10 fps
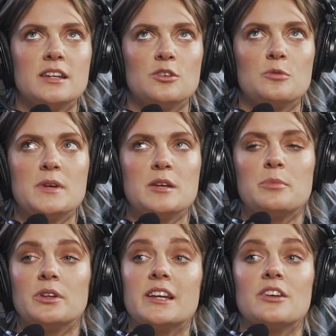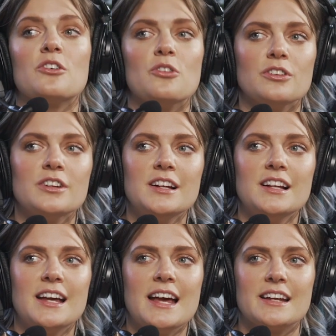you're being political,
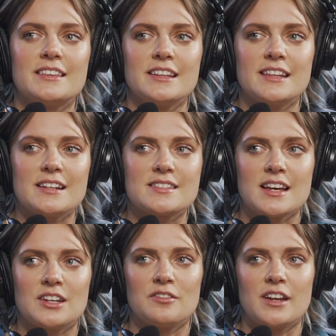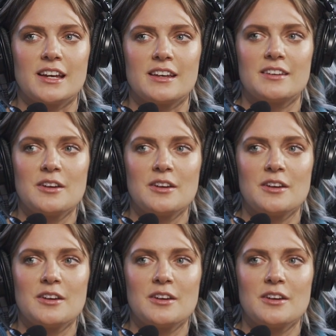and I think that's kind of like.